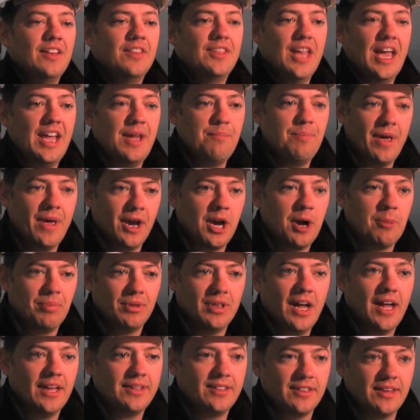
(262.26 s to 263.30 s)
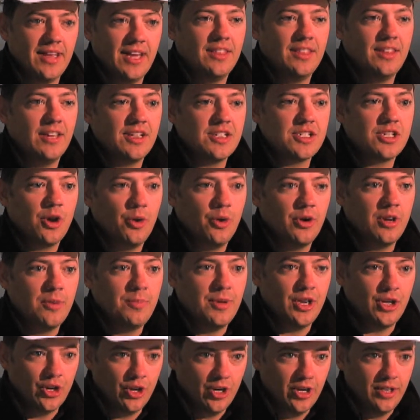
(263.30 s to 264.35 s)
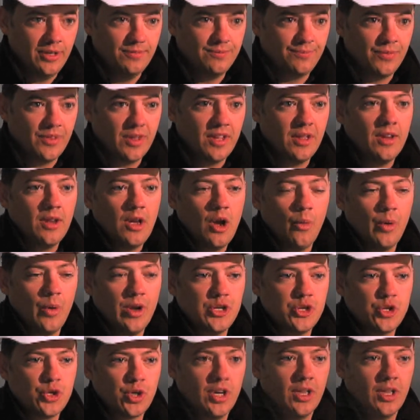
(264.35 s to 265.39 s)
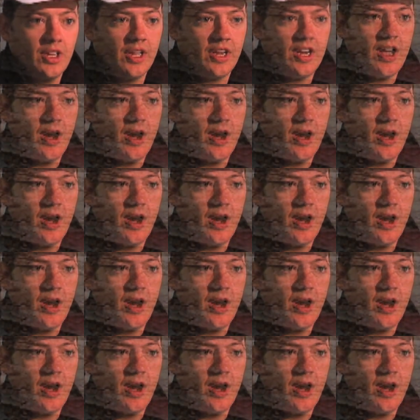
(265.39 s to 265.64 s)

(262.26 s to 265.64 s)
They pick a plot that they think is going to be good. We drill a